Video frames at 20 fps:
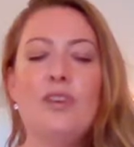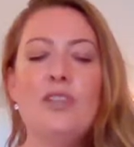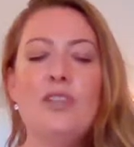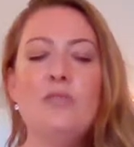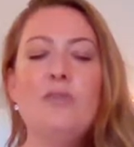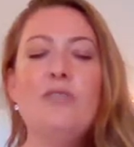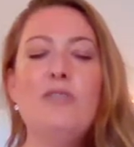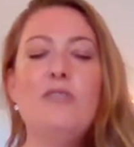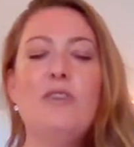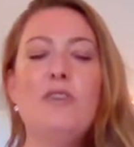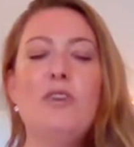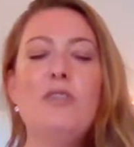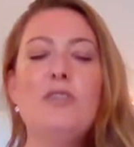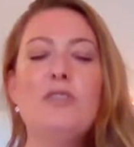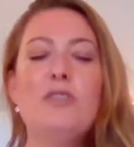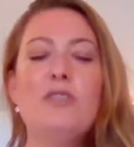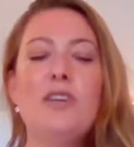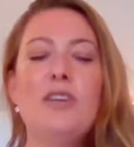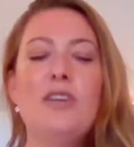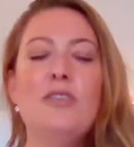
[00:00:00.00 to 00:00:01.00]
As we're
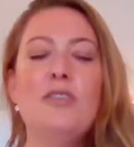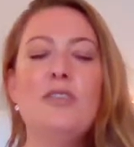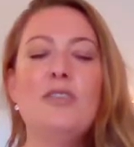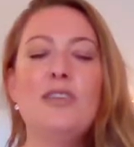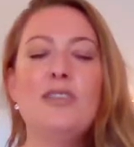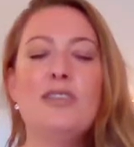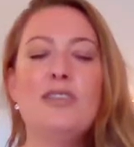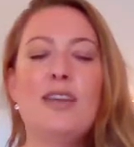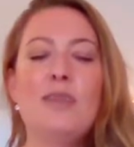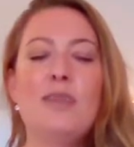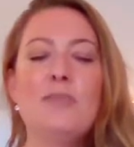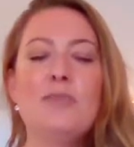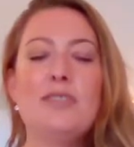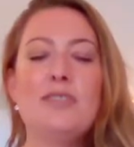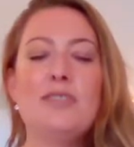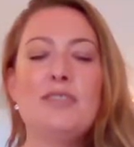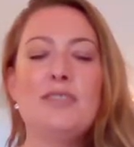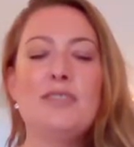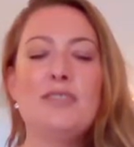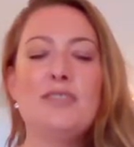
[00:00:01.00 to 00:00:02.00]
focusing on
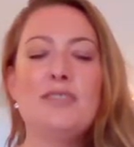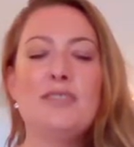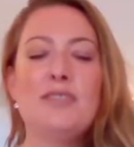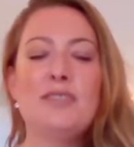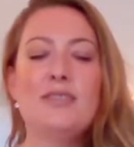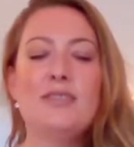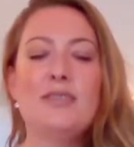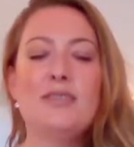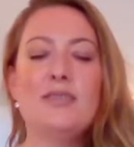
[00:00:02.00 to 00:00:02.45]
acceptance,